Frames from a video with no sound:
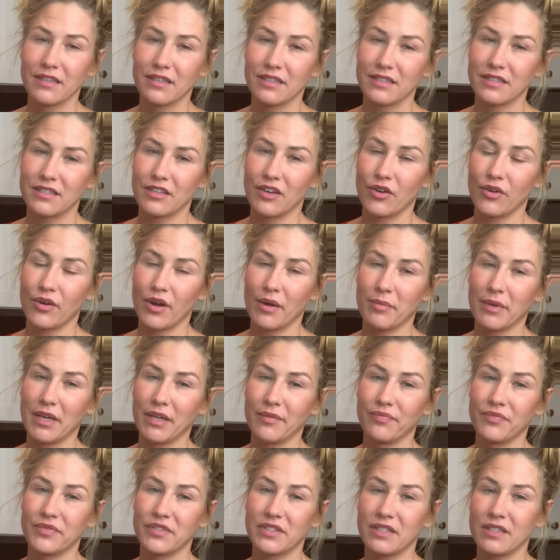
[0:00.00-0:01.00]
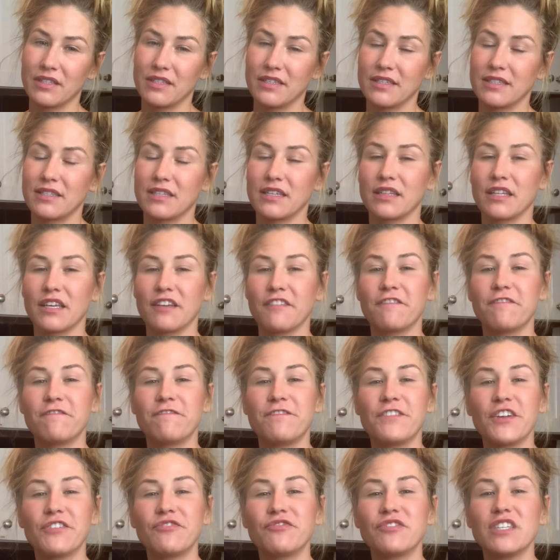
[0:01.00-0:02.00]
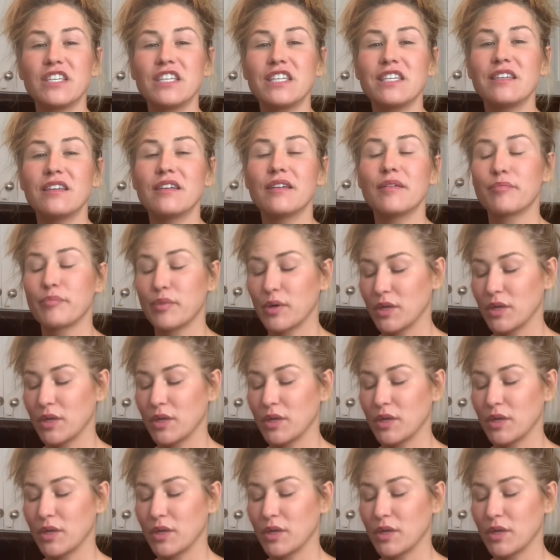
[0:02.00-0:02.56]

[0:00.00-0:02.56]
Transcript: So, I mean, statistically, 50%